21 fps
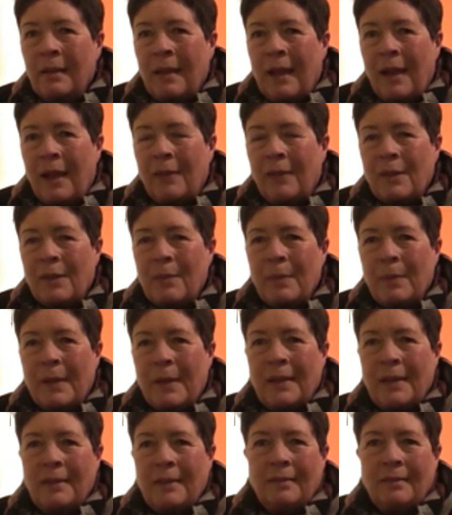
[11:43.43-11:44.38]
having
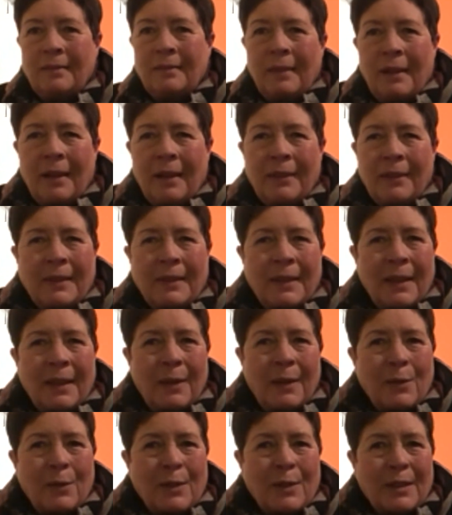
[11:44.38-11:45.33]
been, I think
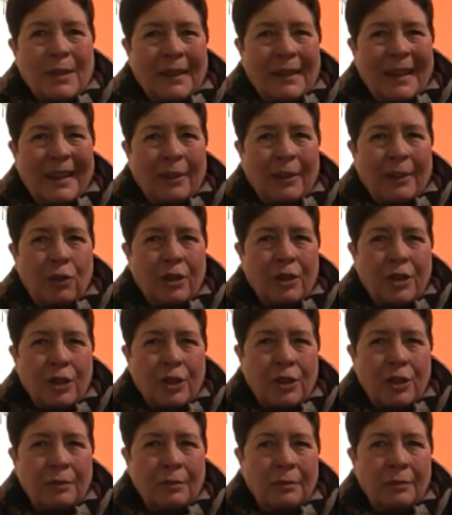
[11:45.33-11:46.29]
he was an
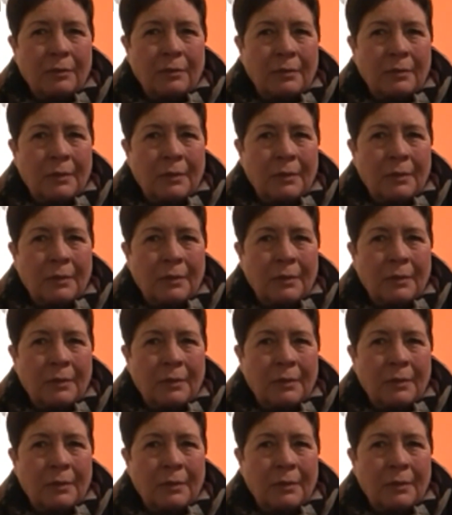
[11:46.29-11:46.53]
electrician.